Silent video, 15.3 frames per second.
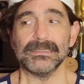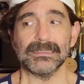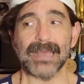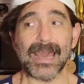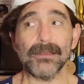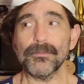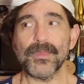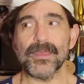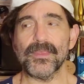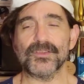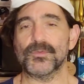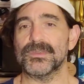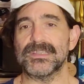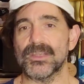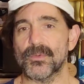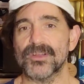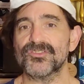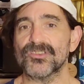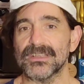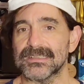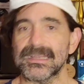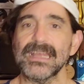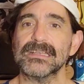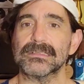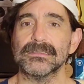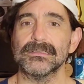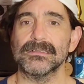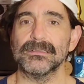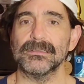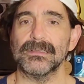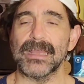I don't think this was the original intent.
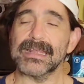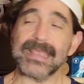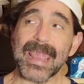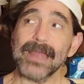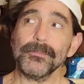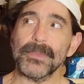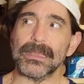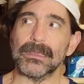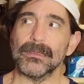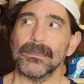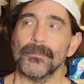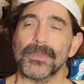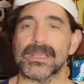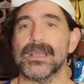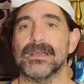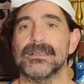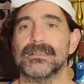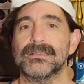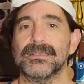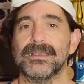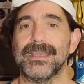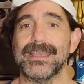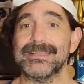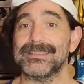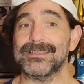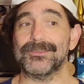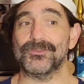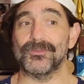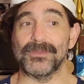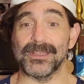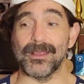It can't be, because it's,
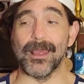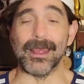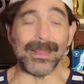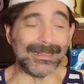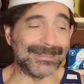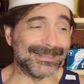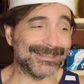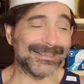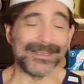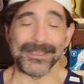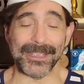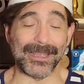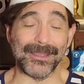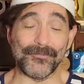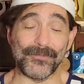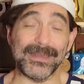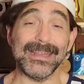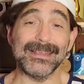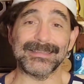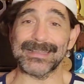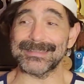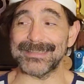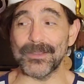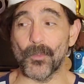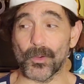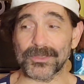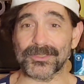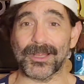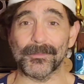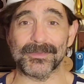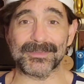if it is, it's the
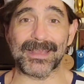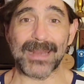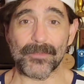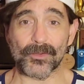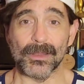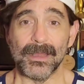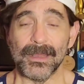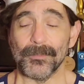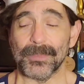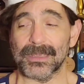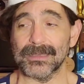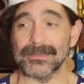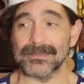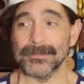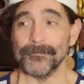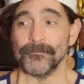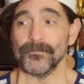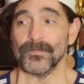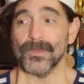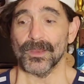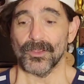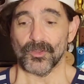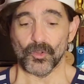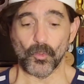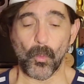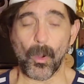worst club design ever, because you